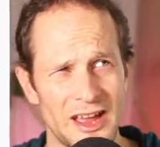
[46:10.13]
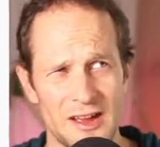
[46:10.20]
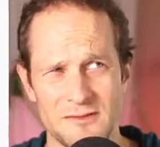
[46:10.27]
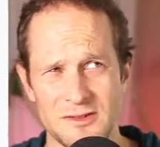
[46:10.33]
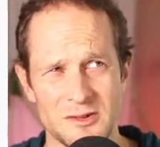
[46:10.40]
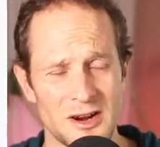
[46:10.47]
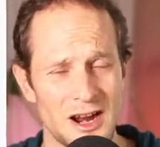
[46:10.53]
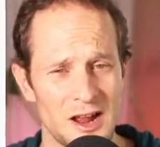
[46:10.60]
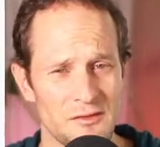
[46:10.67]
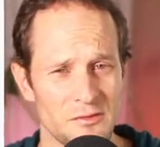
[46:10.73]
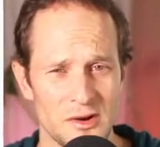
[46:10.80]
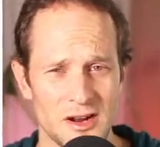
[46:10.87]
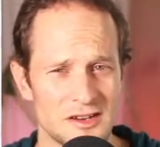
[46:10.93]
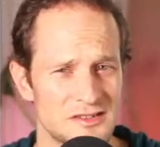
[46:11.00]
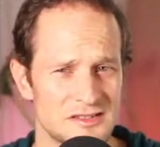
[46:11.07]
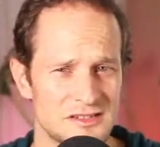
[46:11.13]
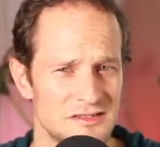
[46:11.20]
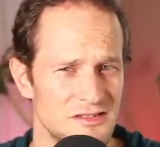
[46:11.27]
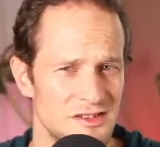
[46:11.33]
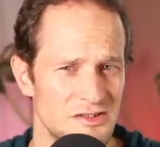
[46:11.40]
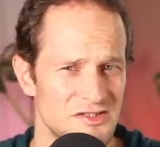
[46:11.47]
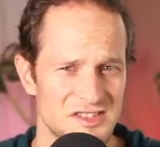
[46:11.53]
everywhere I've worked
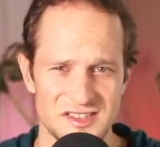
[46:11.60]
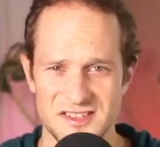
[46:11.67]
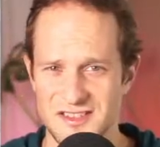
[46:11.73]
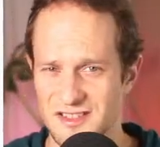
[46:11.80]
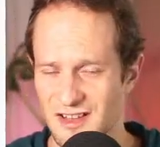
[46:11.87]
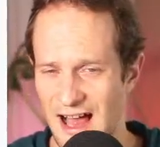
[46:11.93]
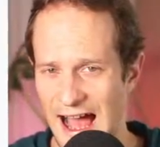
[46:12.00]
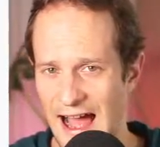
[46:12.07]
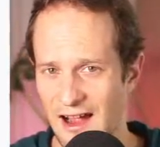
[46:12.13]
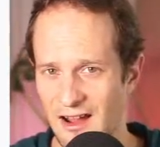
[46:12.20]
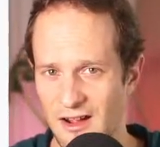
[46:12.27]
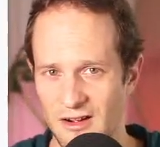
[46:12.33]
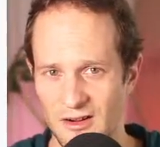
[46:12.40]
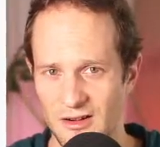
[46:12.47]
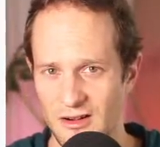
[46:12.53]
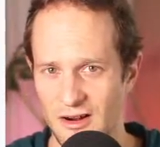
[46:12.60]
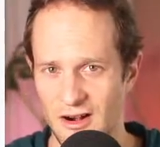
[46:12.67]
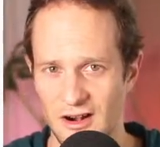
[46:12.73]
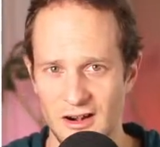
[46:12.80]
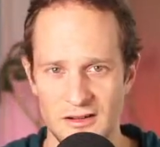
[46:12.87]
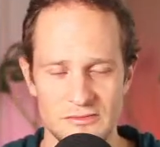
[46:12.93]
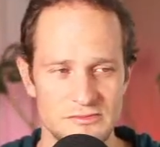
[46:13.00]
uses Slack
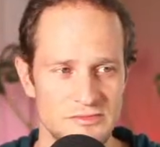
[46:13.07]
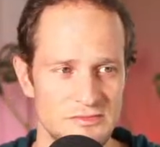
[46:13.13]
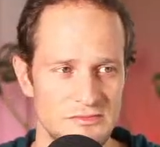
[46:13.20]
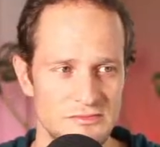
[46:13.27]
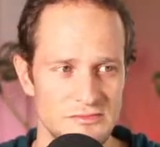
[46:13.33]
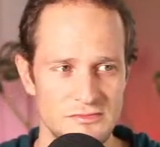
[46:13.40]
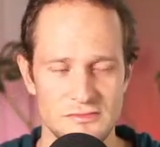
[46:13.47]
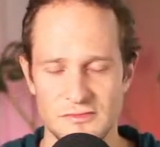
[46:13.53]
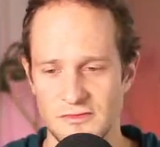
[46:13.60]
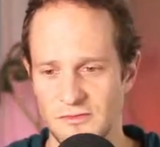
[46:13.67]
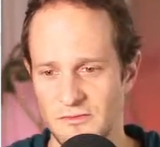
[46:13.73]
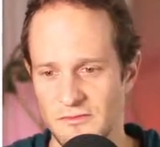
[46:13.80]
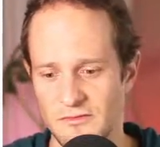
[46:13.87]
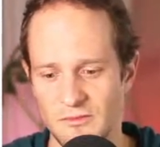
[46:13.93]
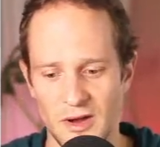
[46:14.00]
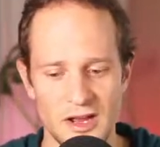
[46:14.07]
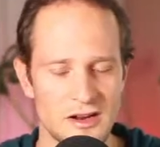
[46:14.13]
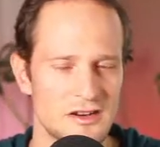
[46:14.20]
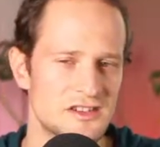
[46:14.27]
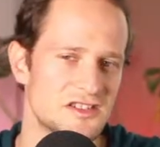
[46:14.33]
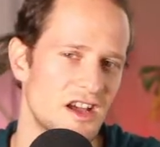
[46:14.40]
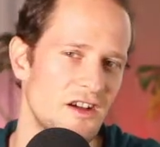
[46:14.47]
or
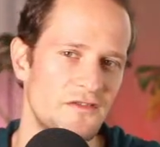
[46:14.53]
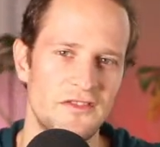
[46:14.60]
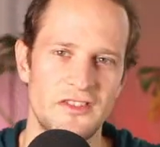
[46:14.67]
Microsoft